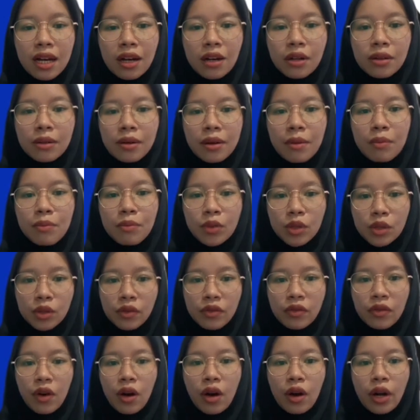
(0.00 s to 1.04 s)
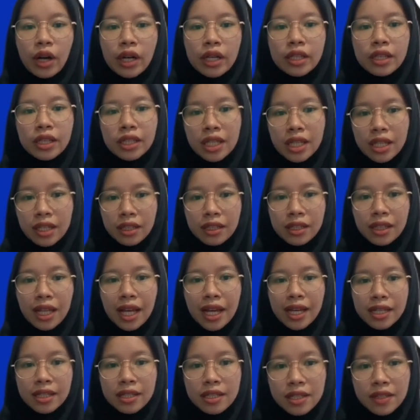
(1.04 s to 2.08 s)
moves or glides
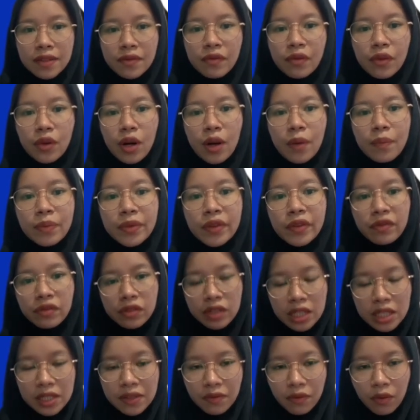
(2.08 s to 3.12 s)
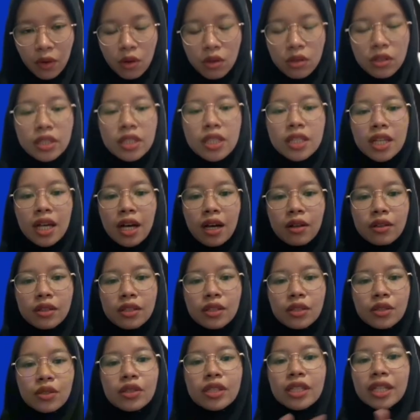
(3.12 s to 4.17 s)
from the first vowel sound to the
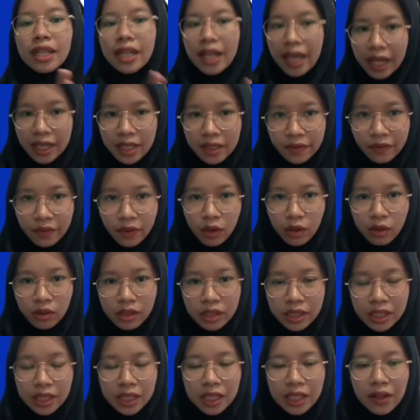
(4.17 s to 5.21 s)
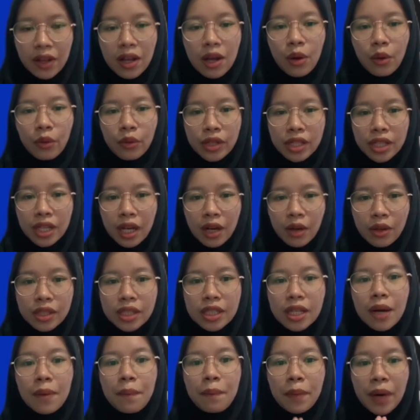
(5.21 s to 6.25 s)
next vowels without a
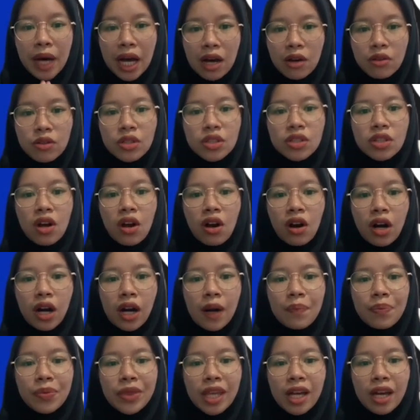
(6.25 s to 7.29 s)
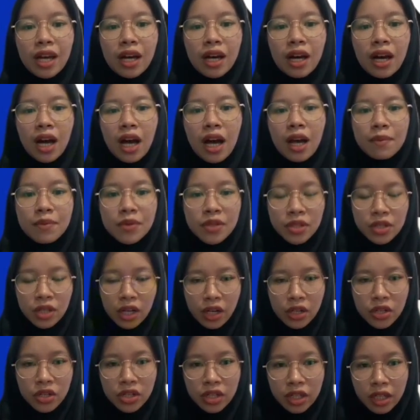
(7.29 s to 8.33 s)
pause or
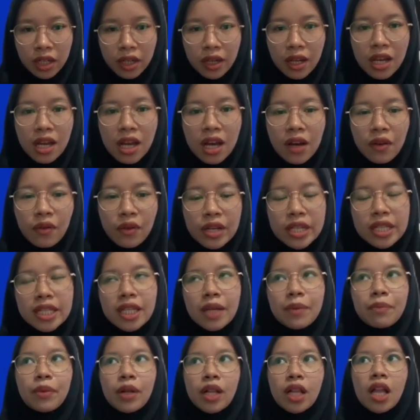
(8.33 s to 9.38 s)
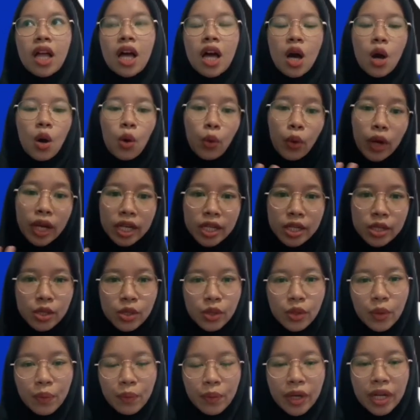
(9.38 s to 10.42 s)
abstraction. For example, when you
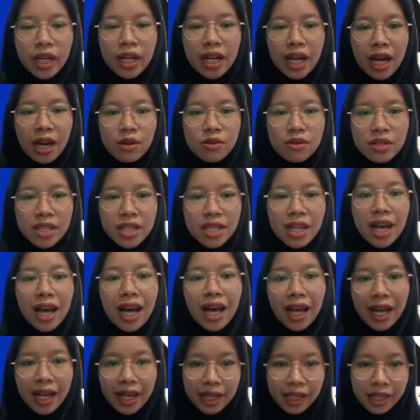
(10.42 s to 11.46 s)
pronounce high,